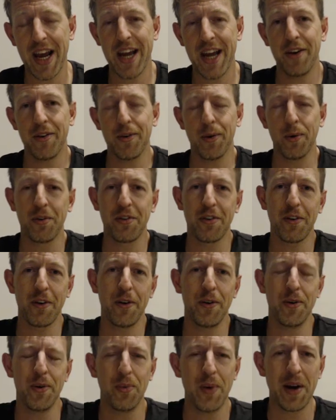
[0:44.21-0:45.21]
and
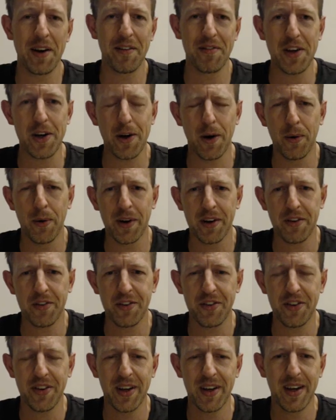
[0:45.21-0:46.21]
also one of the
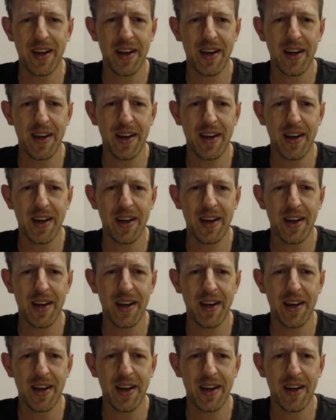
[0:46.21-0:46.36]
oldest.